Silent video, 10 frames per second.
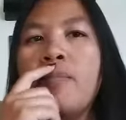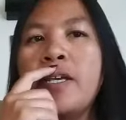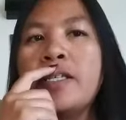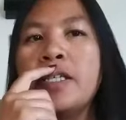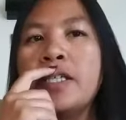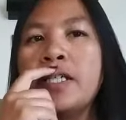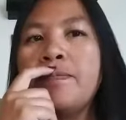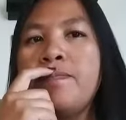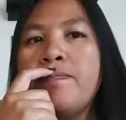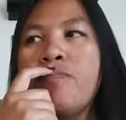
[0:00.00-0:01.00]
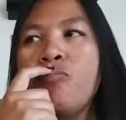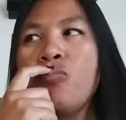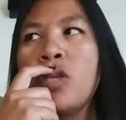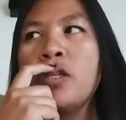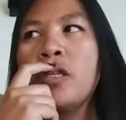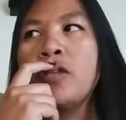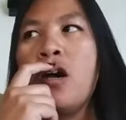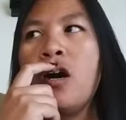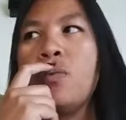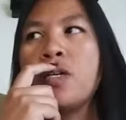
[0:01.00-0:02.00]
Basically, the
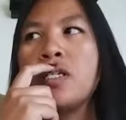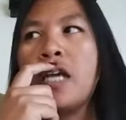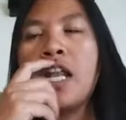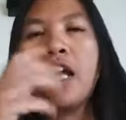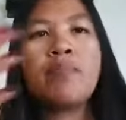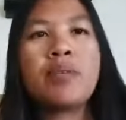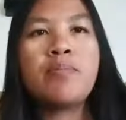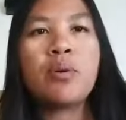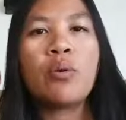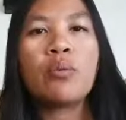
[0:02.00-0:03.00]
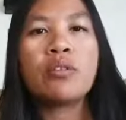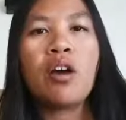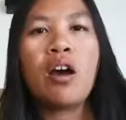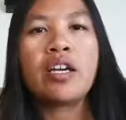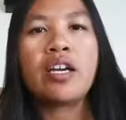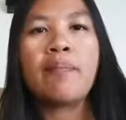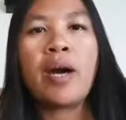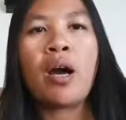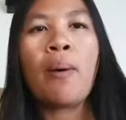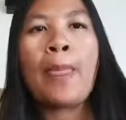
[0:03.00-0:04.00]
talk was a lot of people talking
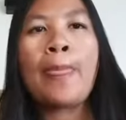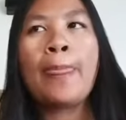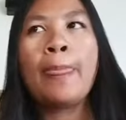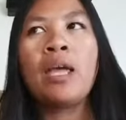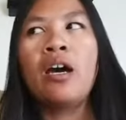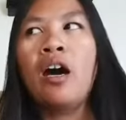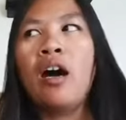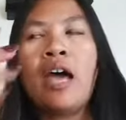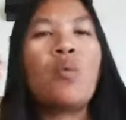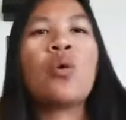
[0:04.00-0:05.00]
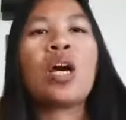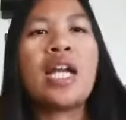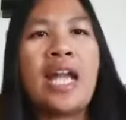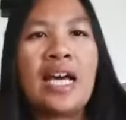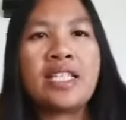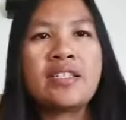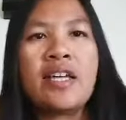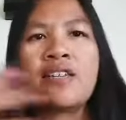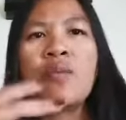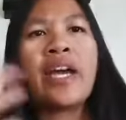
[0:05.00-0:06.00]
about I work a lot,
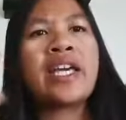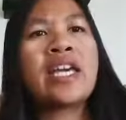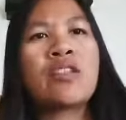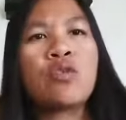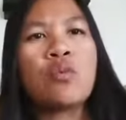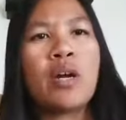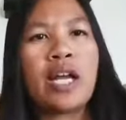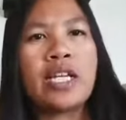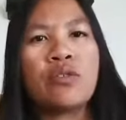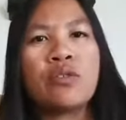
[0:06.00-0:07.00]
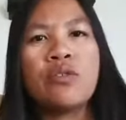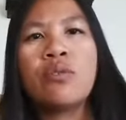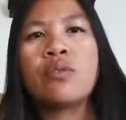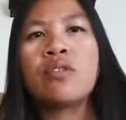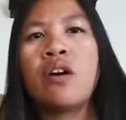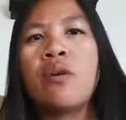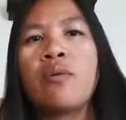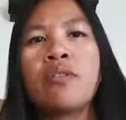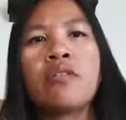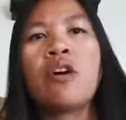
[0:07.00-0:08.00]
that's why I can't do what I need to do. So
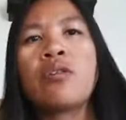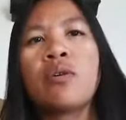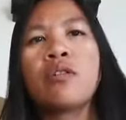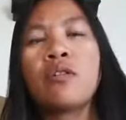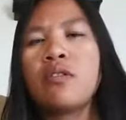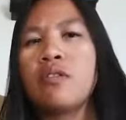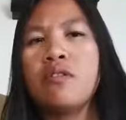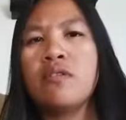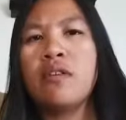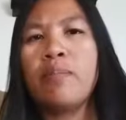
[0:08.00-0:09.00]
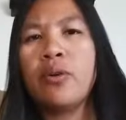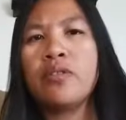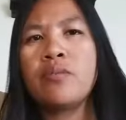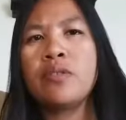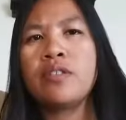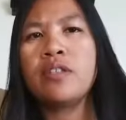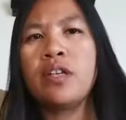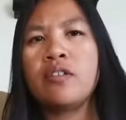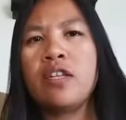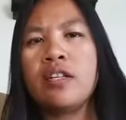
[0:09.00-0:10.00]
the person was,
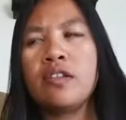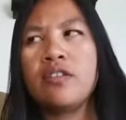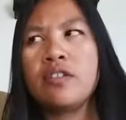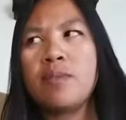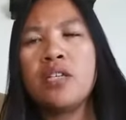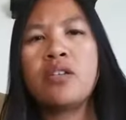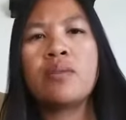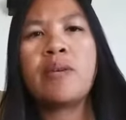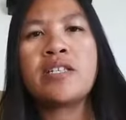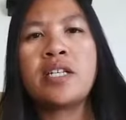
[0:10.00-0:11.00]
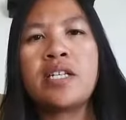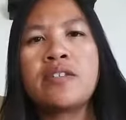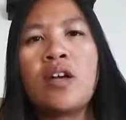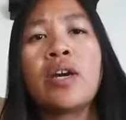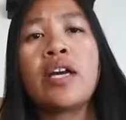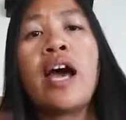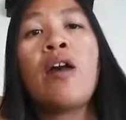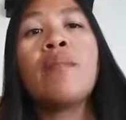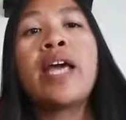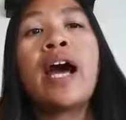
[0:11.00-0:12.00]
the speaker basically said, okay, how
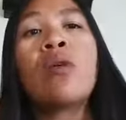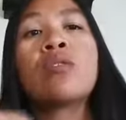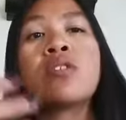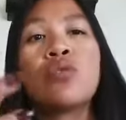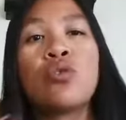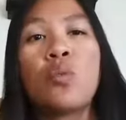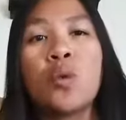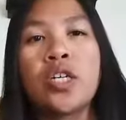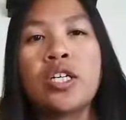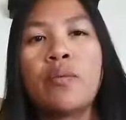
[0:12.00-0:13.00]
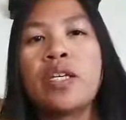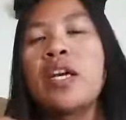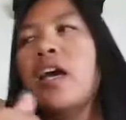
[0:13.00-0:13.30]
many hours do you work a week?